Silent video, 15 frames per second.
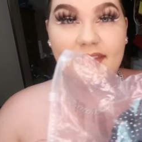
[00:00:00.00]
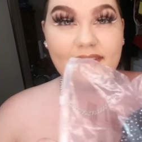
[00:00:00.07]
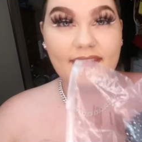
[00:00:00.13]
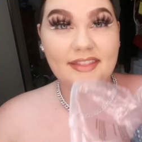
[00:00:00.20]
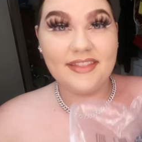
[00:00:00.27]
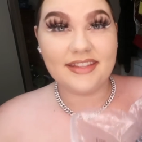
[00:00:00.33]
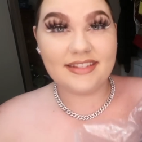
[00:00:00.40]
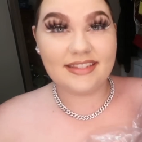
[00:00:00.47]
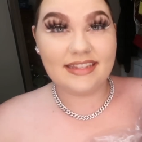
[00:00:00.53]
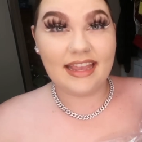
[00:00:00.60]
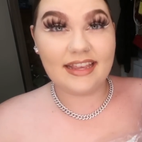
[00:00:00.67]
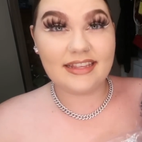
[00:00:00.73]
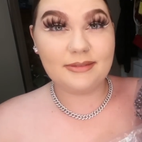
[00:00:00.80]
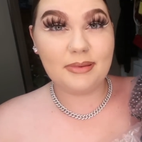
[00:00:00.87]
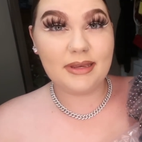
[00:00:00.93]
And then this
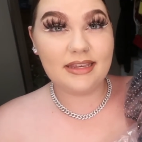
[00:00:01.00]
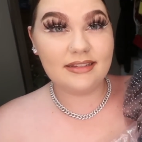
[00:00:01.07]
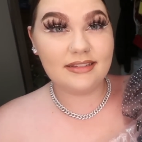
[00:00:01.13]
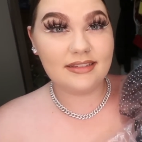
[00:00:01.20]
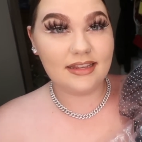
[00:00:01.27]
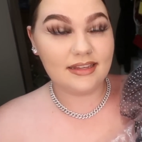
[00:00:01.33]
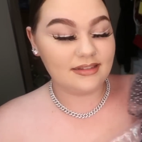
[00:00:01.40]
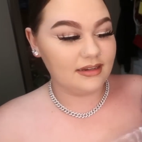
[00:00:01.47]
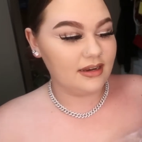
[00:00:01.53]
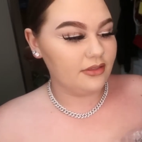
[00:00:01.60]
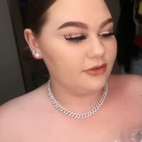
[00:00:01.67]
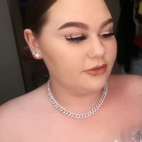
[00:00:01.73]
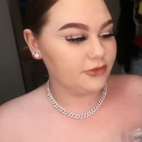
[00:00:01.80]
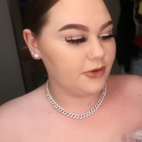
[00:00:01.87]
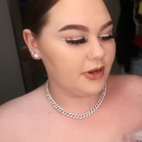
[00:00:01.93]
next piece is
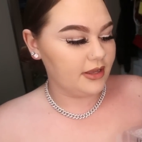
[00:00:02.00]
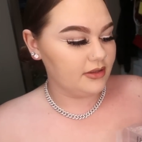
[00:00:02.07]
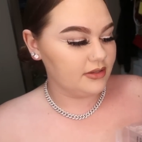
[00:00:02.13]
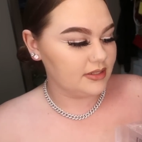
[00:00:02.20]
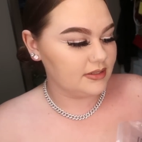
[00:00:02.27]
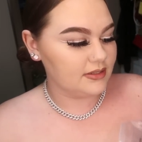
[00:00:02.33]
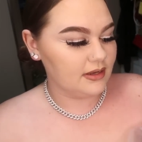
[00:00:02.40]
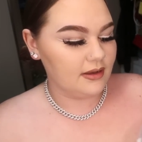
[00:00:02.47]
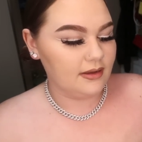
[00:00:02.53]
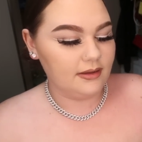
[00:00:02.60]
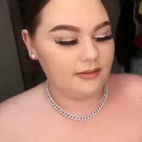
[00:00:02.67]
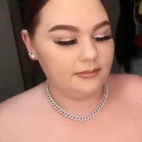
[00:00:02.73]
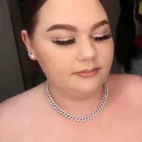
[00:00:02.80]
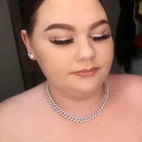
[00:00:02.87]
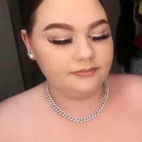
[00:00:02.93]
another dress.
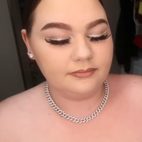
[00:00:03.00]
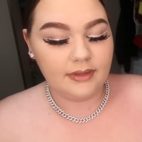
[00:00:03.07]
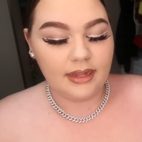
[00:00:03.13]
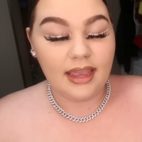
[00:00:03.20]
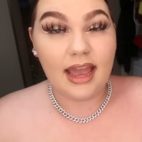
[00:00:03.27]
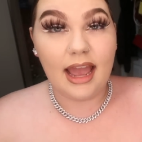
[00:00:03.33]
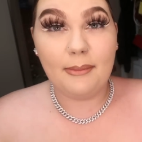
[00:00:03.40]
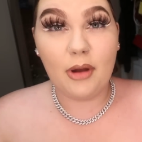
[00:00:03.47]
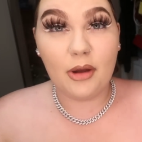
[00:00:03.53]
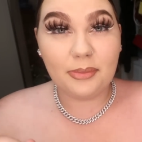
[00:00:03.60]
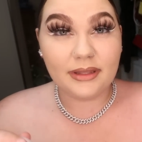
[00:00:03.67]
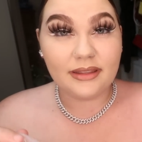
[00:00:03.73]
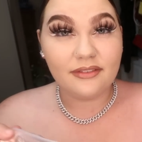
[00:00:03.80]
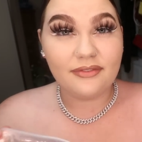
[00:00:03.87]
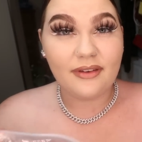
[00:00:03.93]
Um, I'm
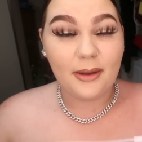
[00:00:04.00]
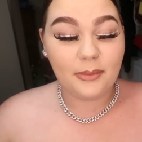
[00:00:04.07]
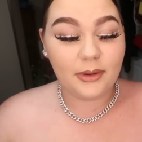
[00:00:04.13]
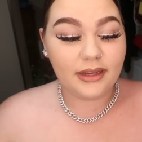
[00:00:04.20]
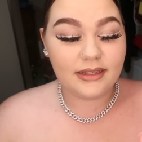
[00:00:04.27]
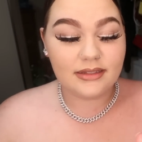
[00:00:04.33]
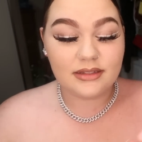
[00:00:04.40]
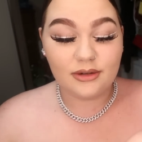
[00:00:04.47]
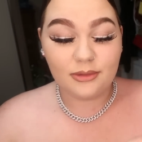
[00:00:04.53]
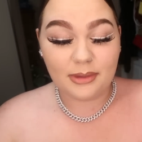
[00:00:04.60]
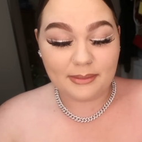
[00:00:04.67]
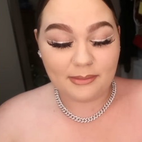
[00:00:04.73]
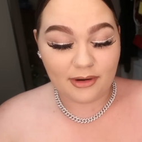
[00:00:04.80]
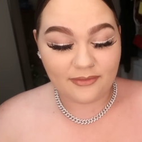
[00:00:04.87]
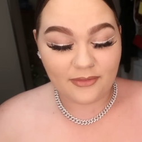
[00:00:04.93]
hoping the fabric is a little
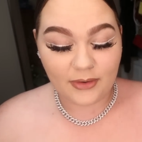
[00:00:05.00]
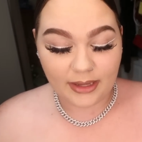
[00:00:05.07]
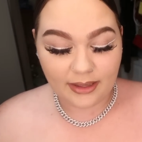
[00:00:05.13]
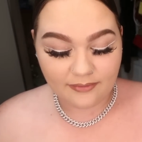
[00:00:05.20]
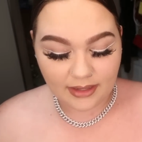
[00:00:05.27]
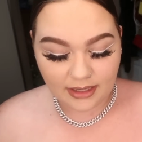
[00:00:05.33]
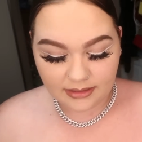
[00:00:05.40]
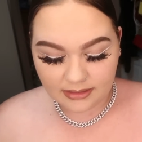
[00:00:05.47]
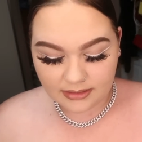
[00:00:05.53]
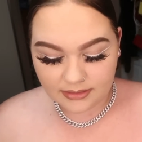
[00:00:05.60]
bit more forgiving in